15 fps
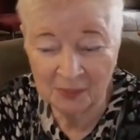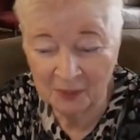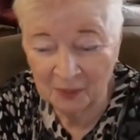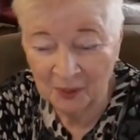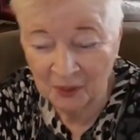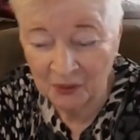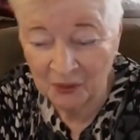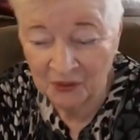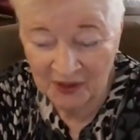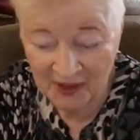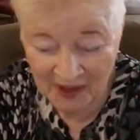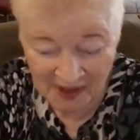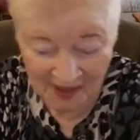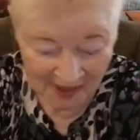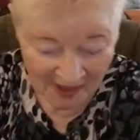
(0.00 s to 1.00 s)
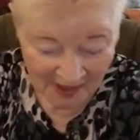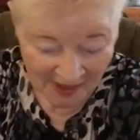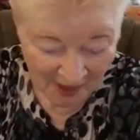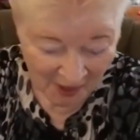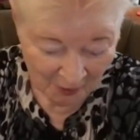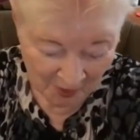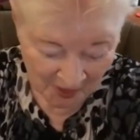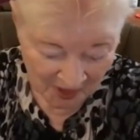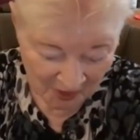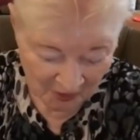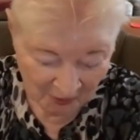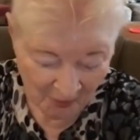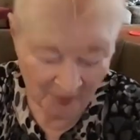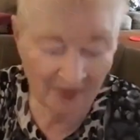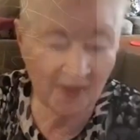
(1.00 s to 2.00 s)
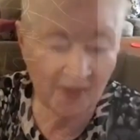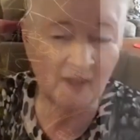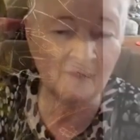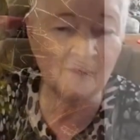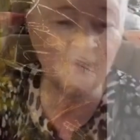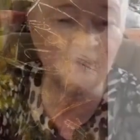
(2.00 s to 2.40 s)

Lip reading: but we'll see how we go with that.